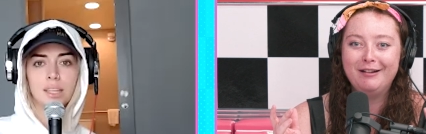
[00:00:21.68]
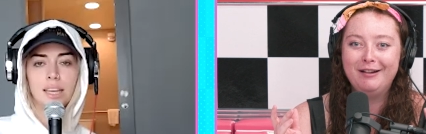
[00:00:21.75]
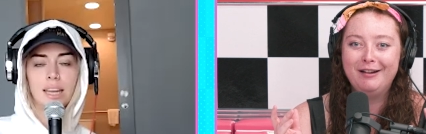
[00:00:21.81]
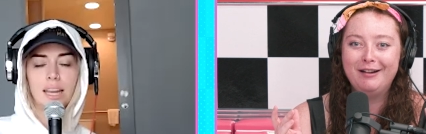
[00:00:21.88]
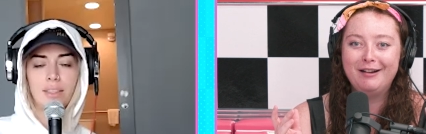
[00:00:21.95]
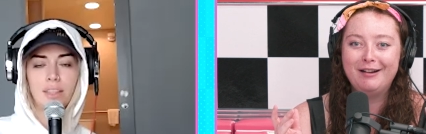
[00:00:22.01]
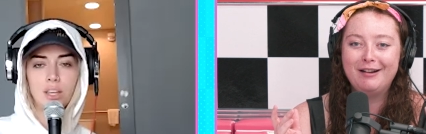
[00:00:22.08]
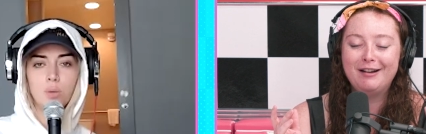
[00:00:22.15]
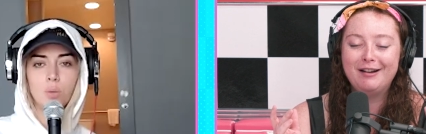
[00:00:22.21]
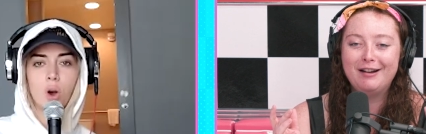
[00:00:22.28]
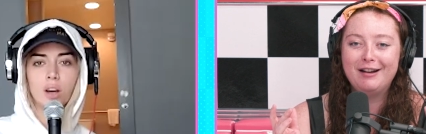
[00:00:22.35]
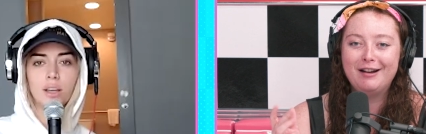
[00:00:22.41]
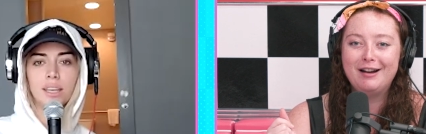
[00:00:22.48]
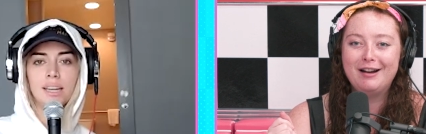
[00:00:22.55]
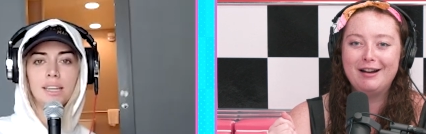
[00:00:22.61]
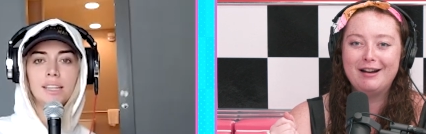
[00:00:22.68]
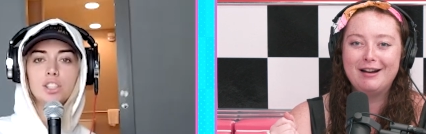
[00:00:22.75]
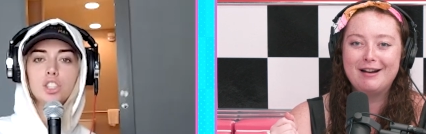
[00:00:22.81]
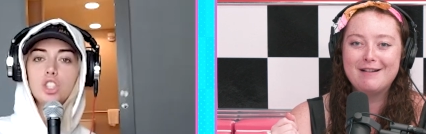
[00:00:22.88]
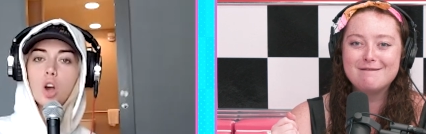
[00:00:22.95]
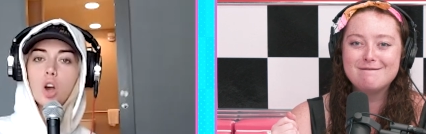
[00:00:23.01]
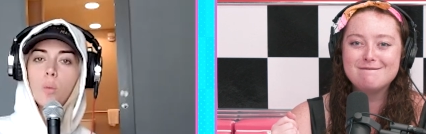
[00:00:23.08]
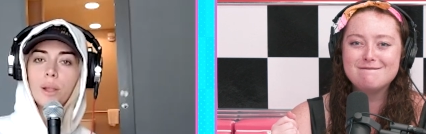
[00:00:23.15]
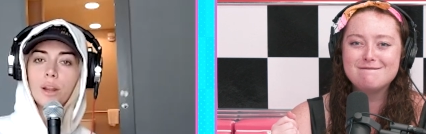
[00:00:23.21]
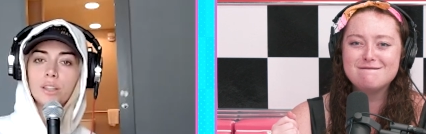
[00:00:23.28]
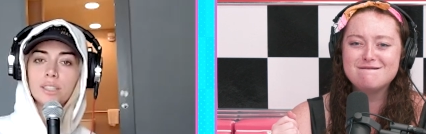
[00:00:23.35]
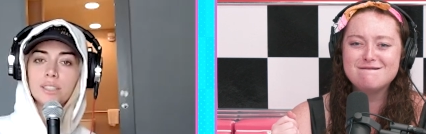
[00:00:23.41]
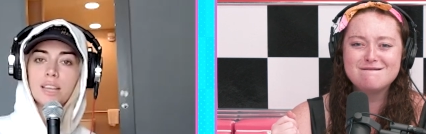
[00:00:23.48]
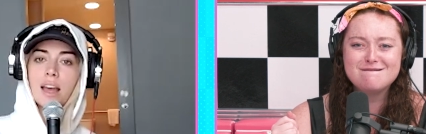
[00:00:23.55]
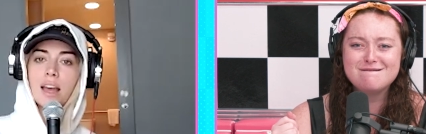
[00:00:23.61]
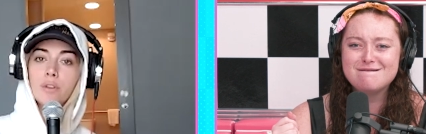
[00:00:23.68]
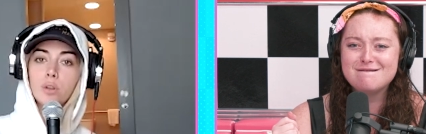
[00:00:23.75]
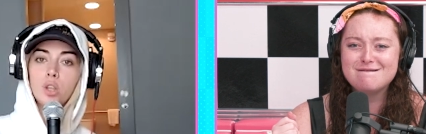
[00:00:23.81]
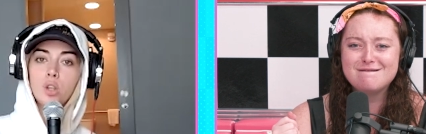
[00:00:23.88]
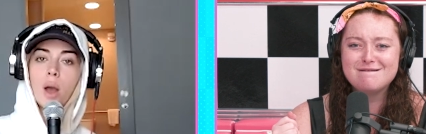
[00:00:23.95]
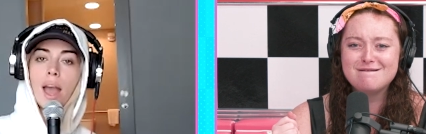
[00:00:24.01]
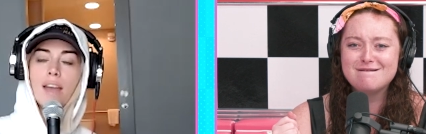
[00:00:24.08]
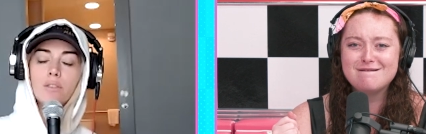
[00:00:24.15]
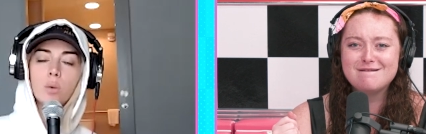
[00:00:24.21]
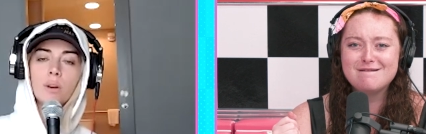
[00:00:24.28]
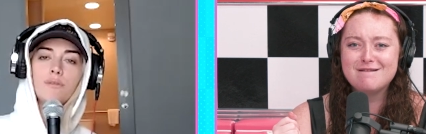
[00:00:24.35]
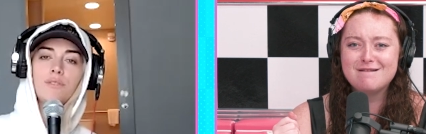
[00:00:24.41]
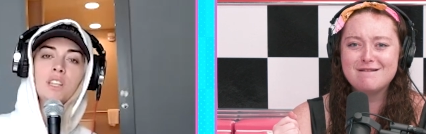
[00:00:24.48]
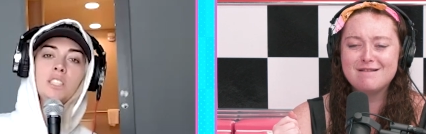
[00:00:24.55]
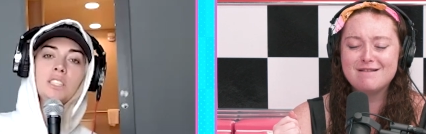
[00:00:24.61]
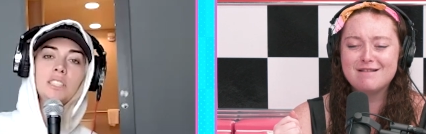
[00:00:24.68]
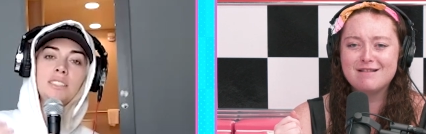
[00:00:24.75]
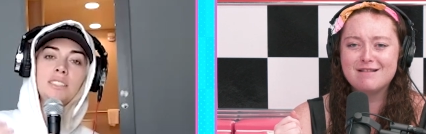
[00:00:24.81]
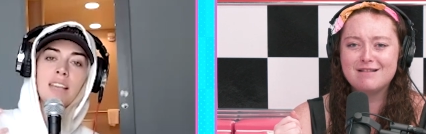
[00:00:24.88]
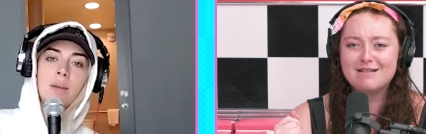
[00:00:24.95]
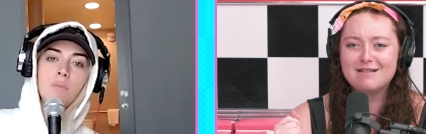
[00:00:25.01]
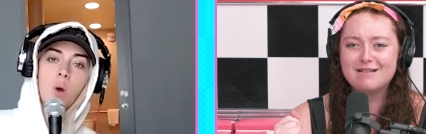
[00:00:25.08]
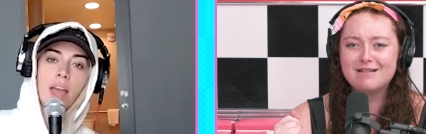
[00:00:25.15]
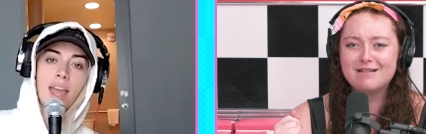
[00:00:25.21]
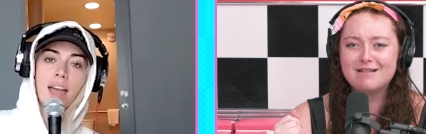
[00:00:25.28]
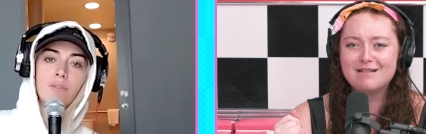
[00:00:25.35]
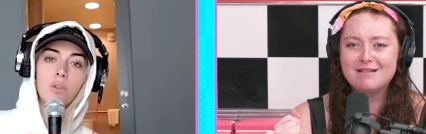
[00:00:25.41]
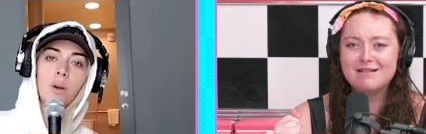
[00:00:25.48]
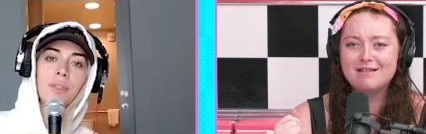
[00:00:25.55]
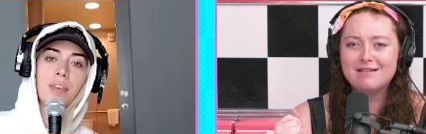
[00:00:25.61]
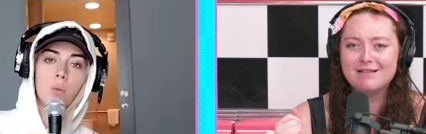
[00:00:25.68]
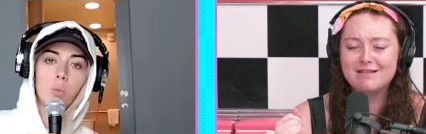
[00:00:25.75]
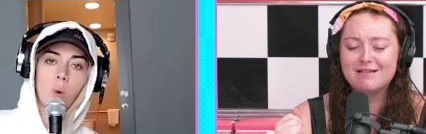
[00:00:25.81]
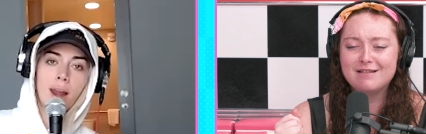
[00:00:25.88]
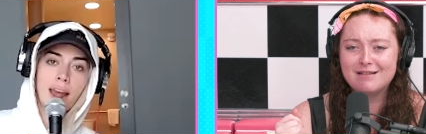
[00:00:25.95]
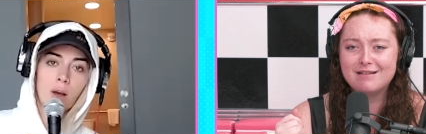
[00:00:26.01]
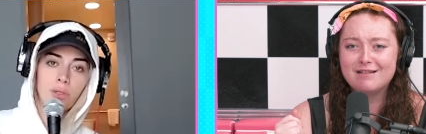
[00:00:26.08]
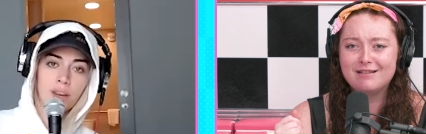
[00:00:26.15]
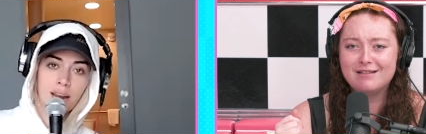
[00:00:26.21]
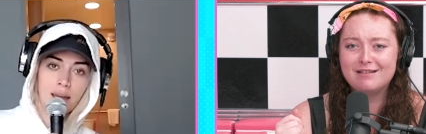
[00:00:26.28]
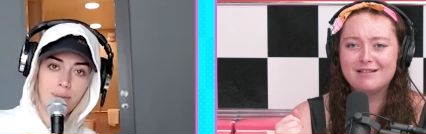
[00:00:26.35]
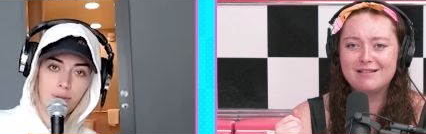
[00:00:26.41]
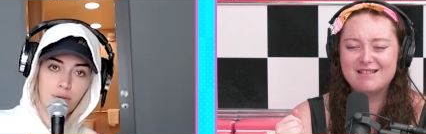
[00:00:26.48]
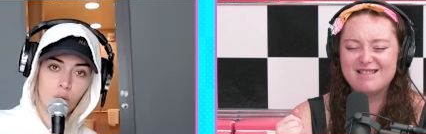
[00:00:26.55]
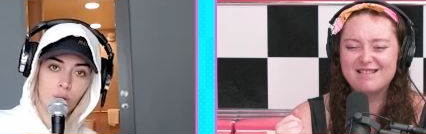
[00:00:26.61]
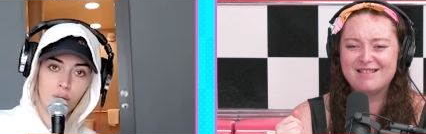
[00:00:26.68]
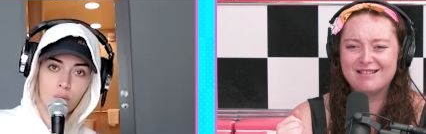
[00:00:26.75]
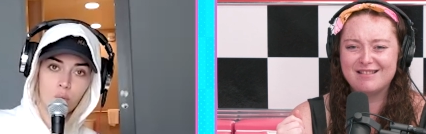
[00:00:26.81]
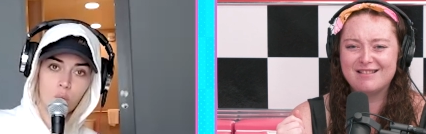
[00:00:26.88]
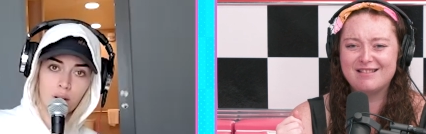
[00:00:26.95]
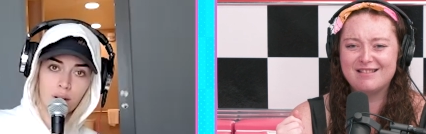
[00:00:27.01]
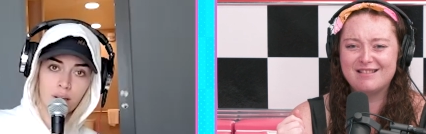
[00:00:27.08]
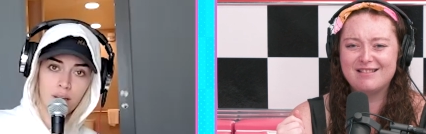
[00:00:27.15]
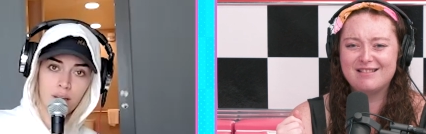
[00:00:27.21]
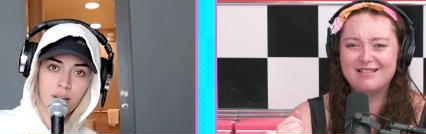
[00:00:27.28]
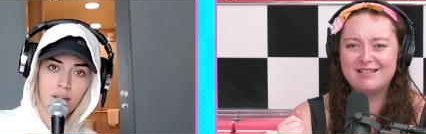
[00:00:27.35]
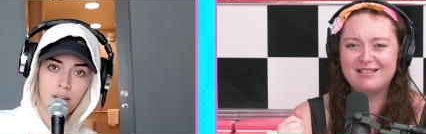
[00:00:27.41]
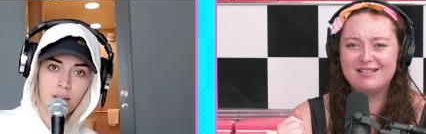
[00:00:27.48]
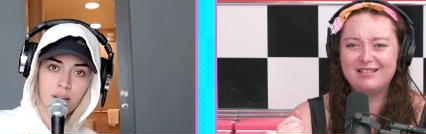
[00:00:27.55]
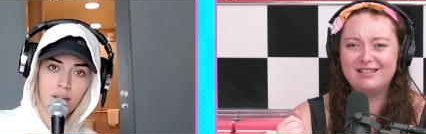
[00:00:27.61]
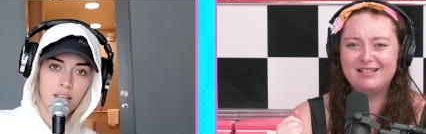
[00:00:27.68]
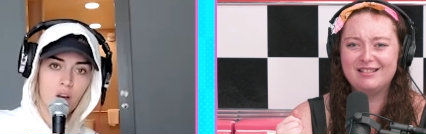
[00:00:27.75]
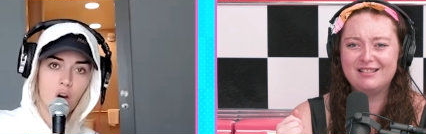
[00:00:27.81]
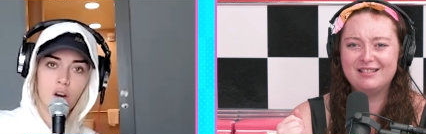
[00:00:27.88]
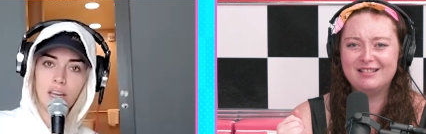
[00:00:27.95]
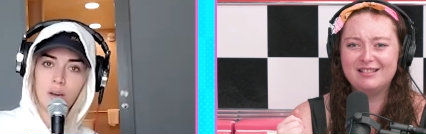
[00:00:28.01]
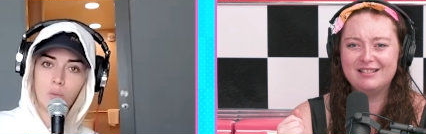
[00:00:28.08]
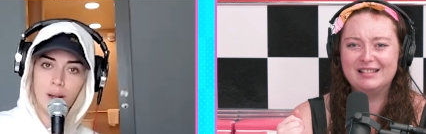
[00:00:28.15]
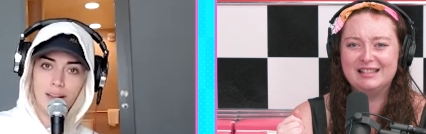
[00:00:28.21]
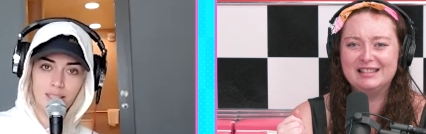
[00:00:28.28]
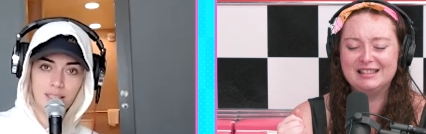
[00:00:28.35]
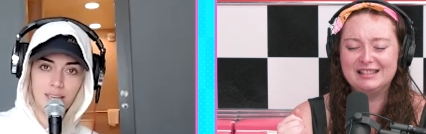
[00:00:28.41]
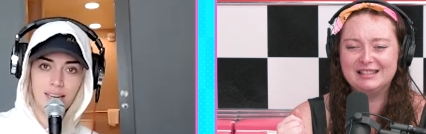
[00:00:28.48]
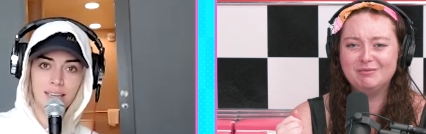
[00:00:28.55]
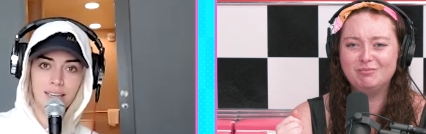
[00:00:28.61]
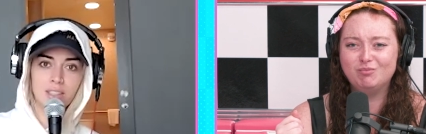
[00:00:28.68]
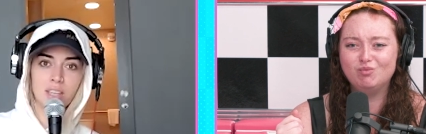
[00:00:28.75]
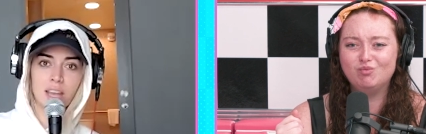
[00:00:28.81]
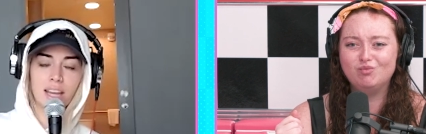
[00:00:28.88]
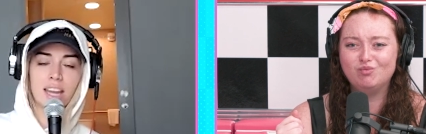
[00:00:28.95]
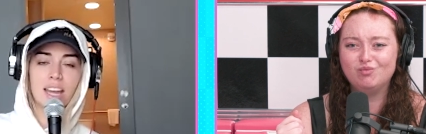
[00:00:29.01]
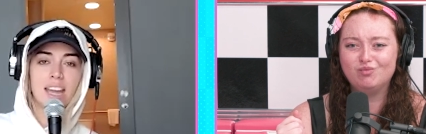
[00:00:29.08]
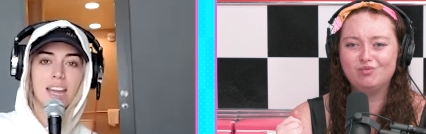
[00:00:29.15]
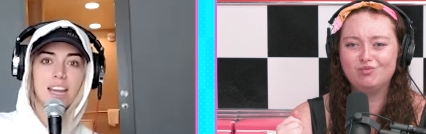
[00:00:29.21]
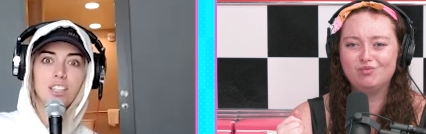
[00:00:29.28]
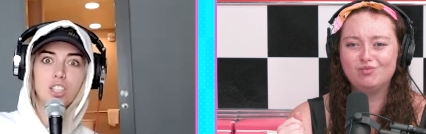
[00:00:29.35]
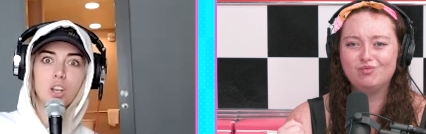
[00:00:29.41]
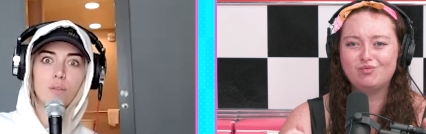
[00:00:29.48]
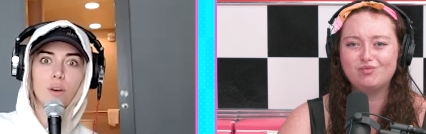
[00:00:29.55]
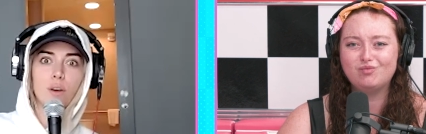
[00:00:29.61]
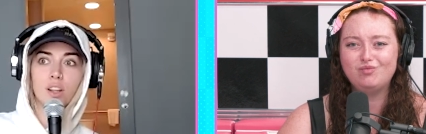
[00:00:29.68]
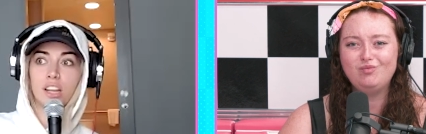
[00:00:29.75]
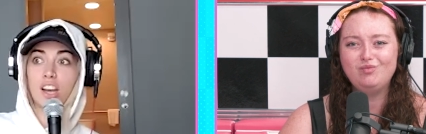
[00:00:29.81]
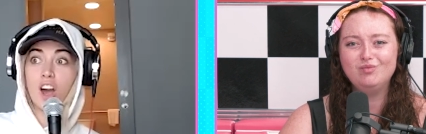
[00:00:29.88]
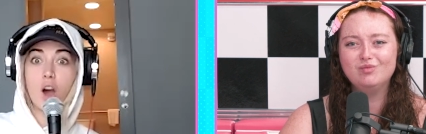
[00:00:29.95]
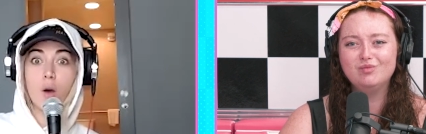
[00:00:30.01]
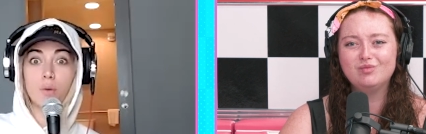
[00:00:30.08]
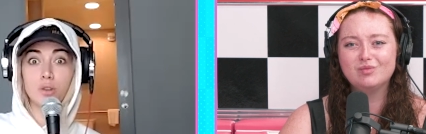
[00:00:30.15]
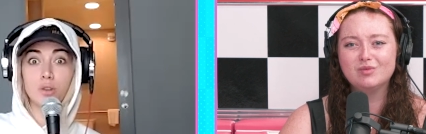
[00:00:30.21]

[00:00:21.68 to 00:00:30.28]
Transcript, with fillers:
Speaker 1: And then you walk in, and it's so weird because everyone feels the same way. Everyone that went out the night before from work, y'all get wasted, and it's like, it's so fun. You're like, oh,